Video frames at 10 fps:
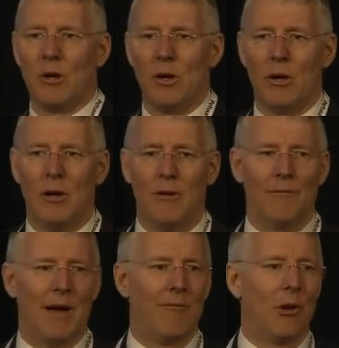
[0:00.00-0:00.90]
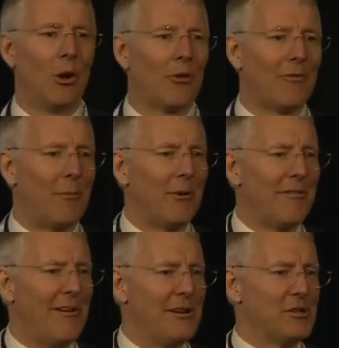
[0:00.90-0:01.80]
We have a lot of
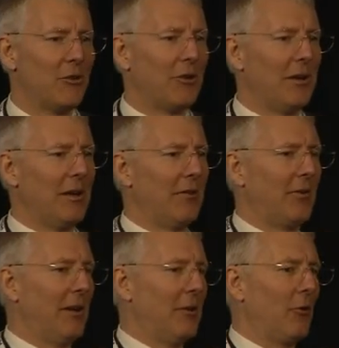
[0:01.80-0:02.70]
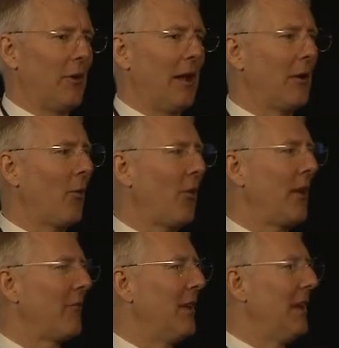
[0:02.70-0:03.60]
abbreviations in the industry, and I don't
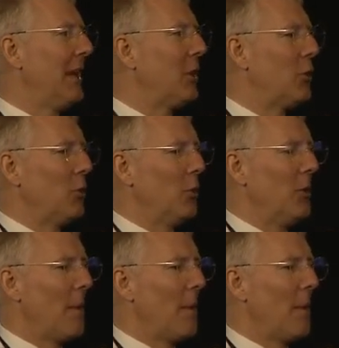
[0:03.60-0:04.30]
think we need to